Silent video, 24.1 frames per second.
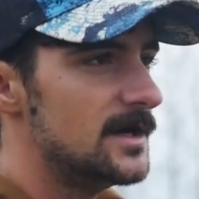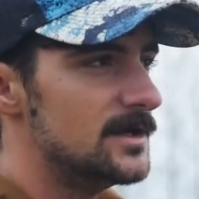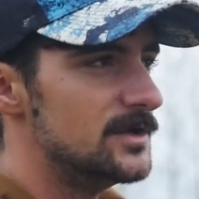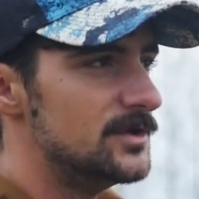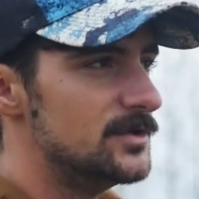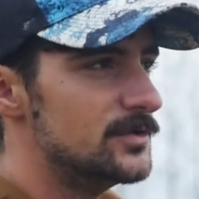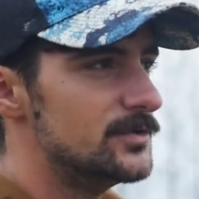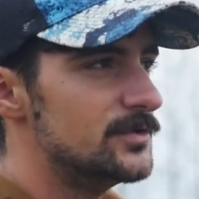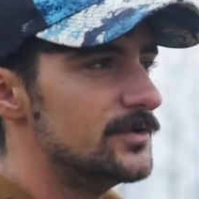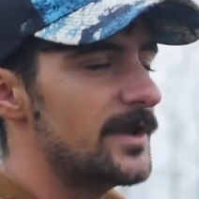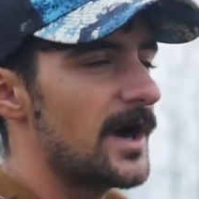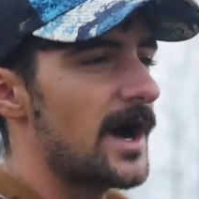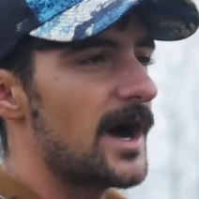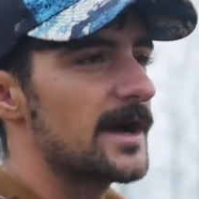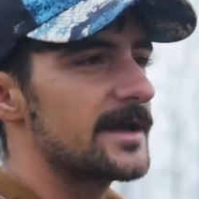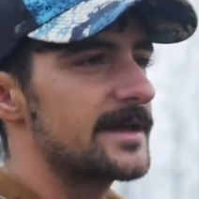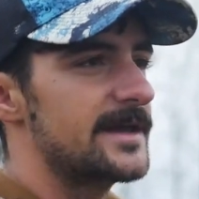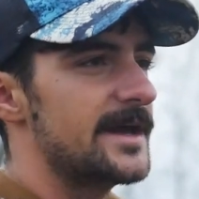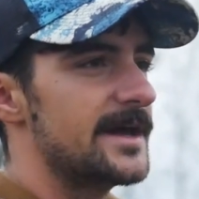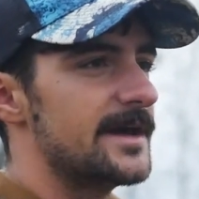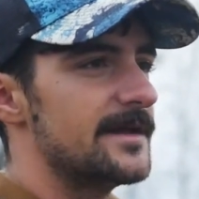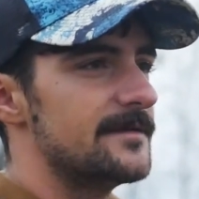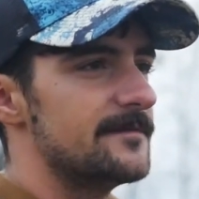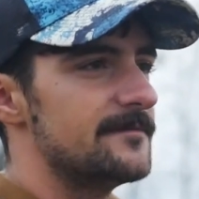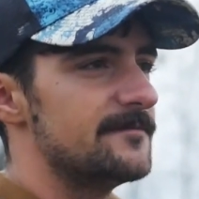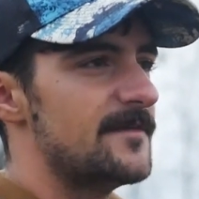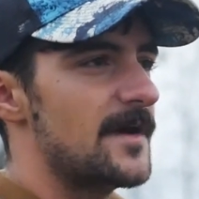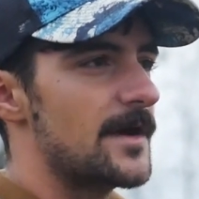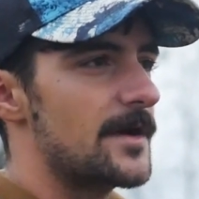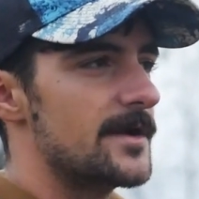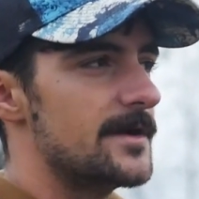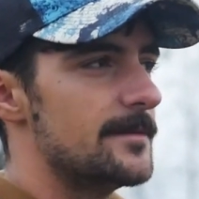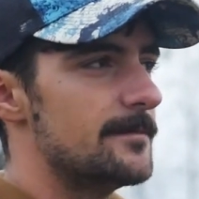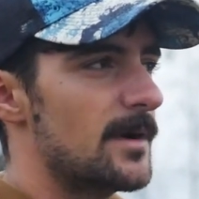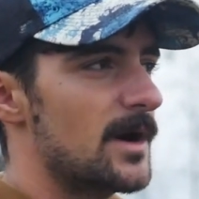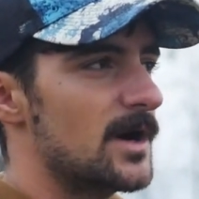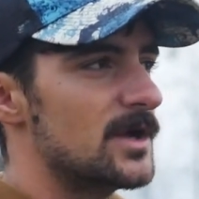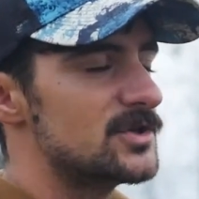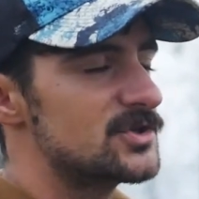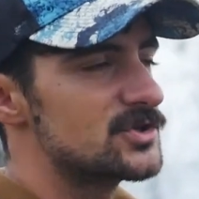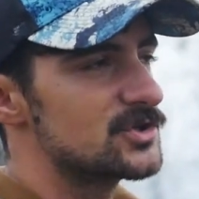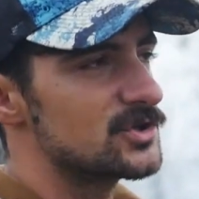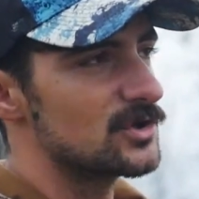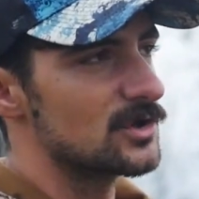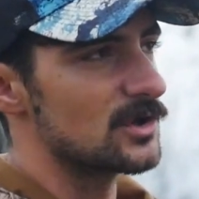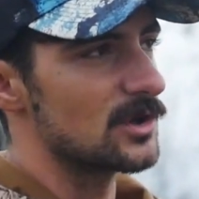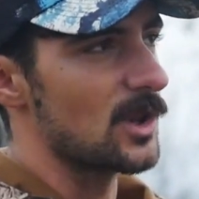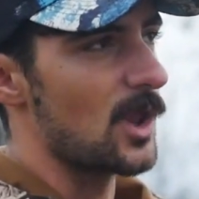you do not get very
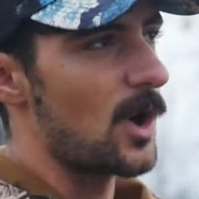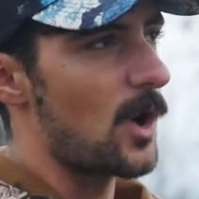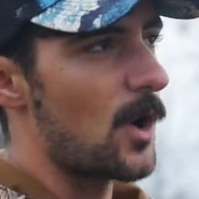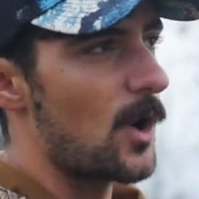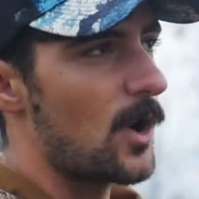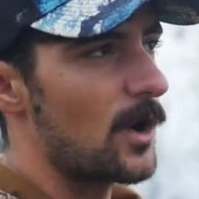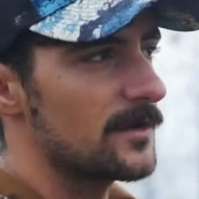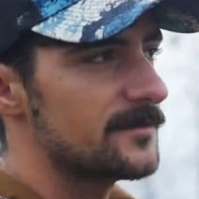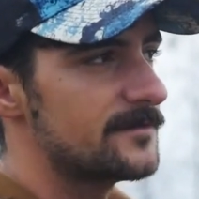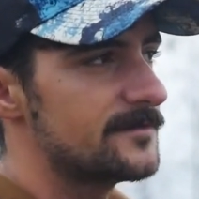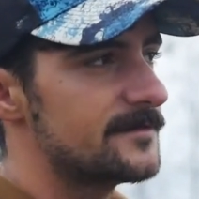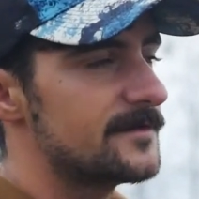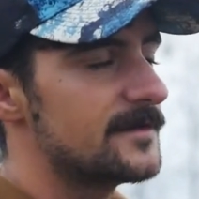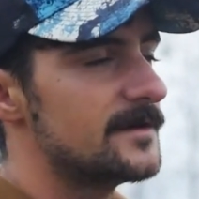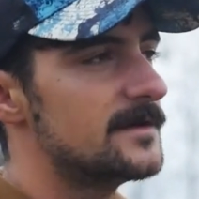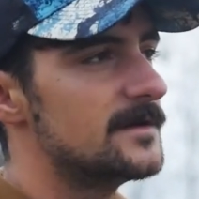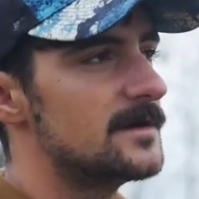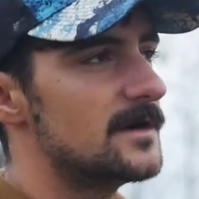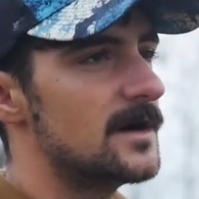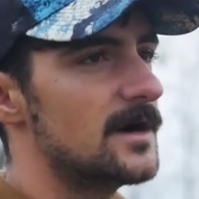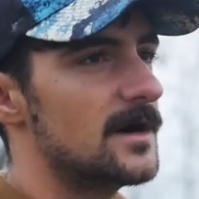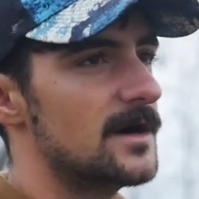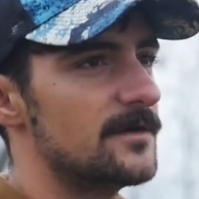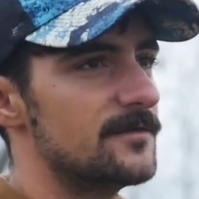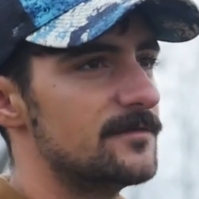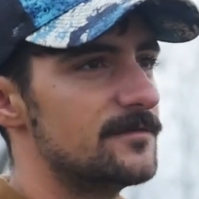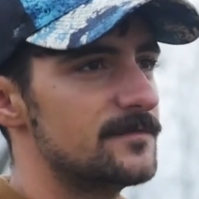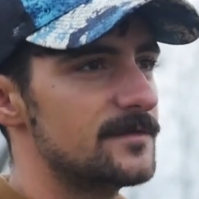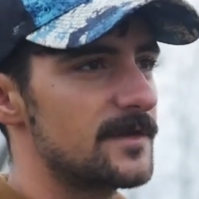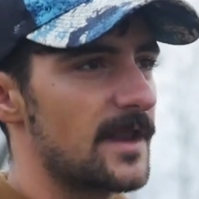much loss of,